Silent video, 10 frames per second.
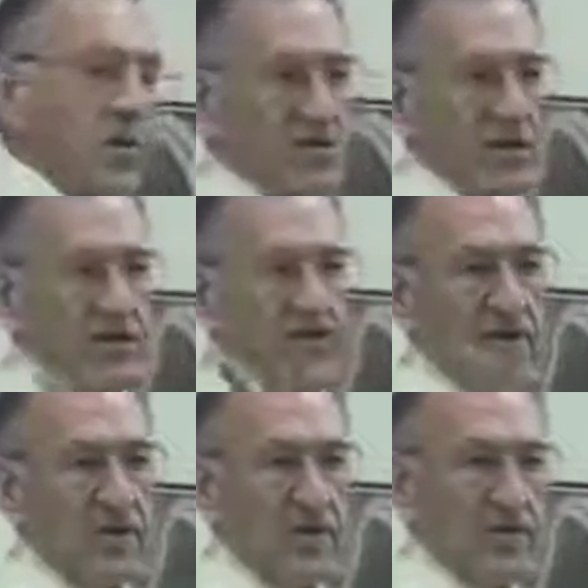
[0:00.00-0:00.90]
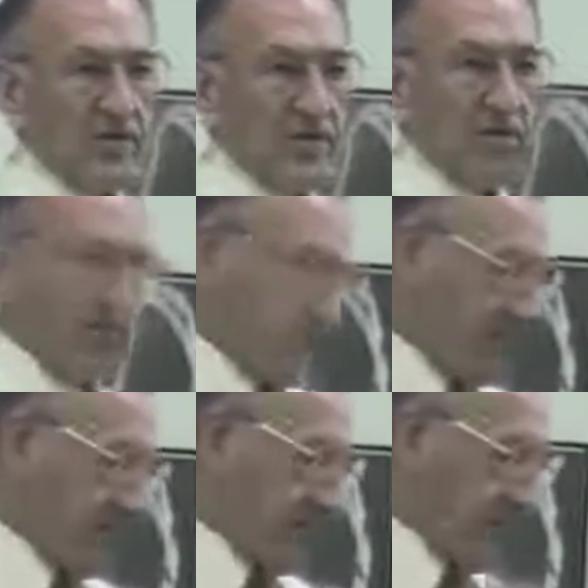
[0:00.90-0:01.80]
Who's interfering with you?
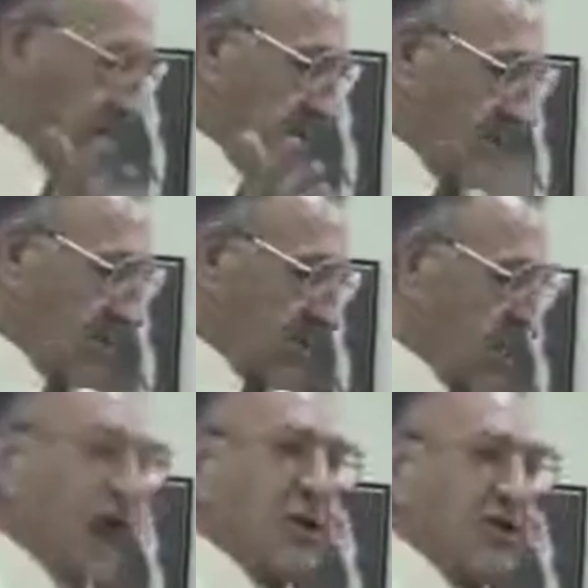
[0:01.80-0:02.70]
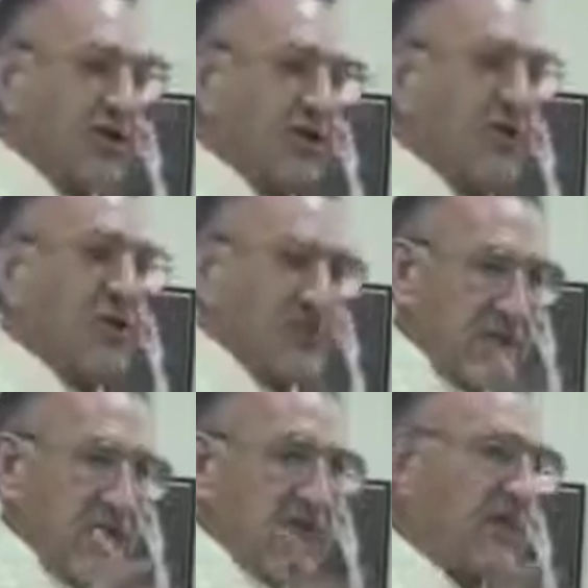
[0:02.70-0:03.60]
Is God interfering or is the
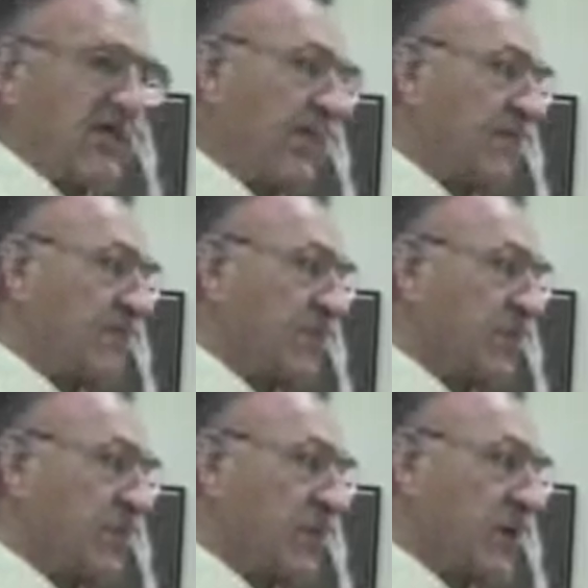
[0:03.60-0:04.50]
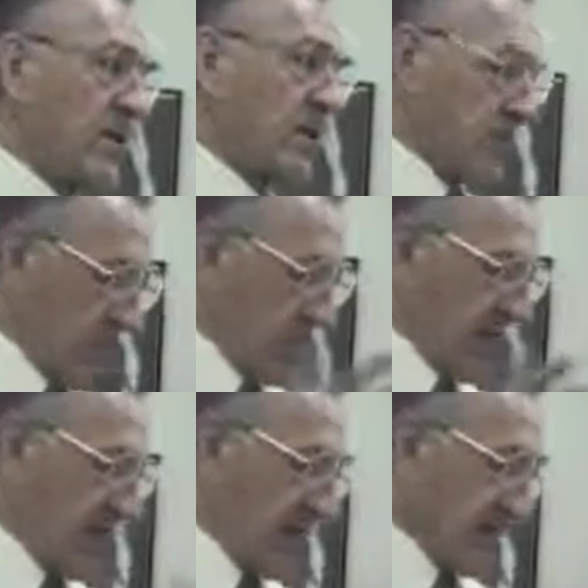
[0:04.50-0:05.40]
devil interfering? Who is
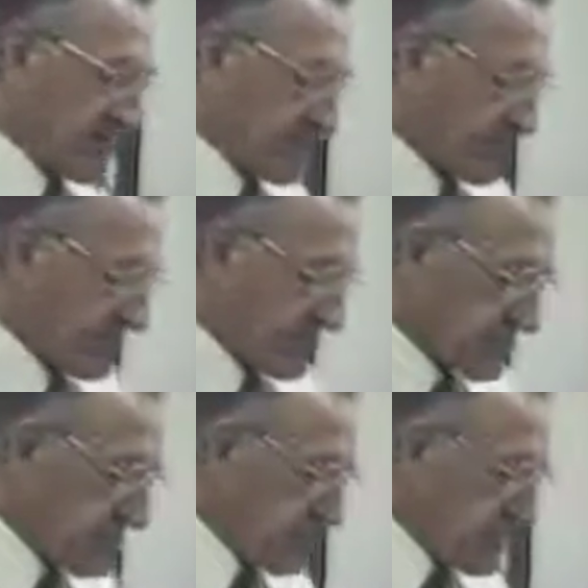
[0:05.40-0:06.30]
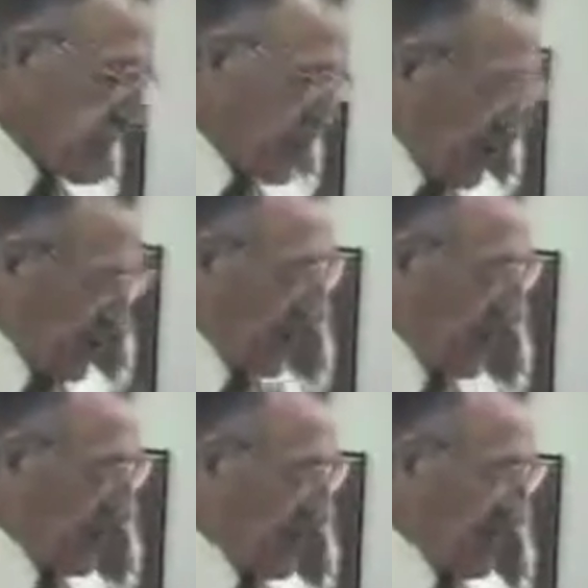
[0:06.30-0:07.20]
leading? Being
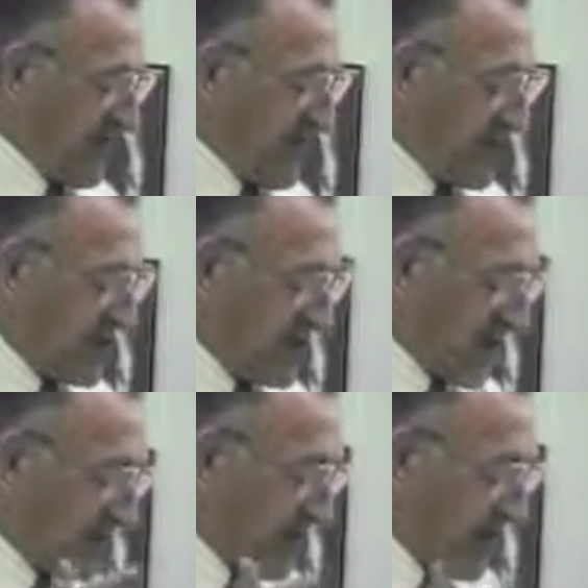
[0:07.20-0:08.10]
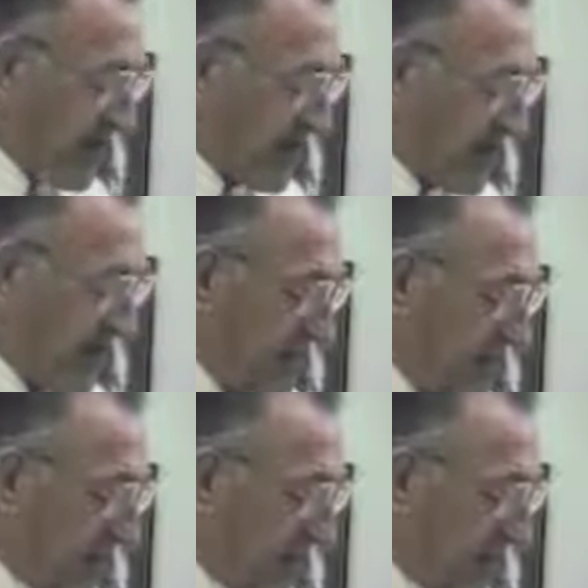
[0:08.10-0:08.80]
not weak in faith, he said, not his own body, not dead.